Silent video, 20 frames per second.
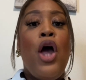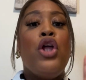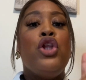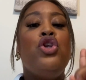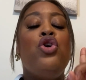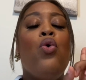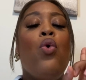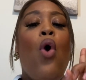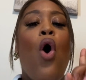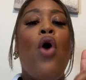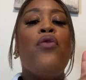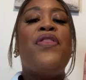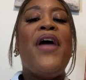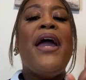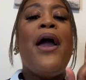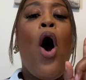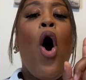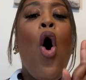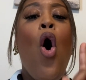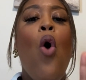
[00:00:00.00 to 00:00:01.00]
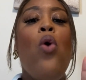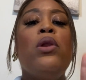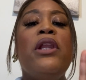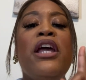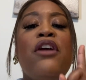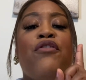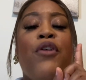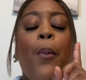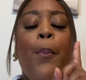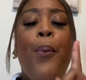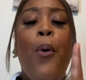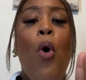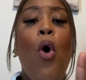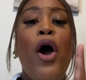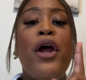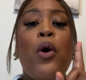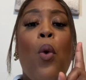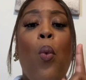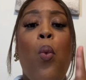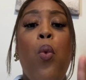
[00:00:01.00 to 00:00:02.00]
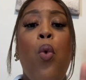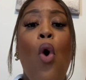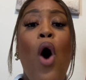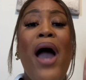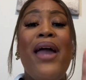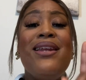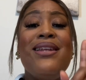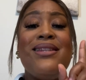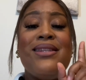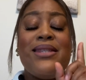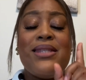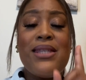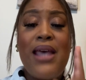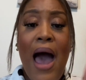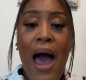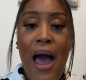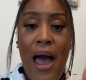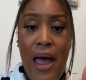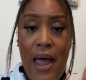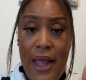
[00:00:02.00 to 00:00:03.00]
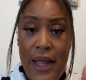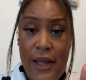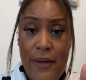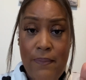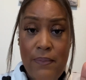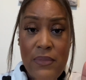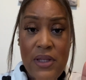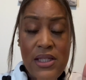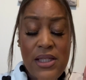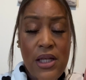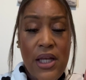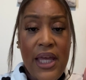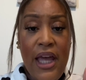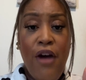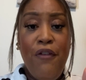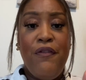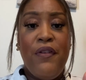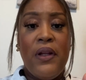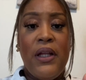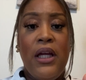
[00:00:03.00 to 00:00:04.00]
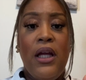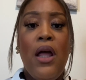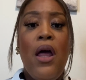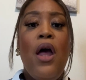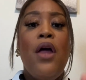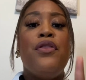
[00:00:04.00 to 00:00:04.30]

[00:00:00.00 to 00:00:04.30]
you they only report one time listen carefully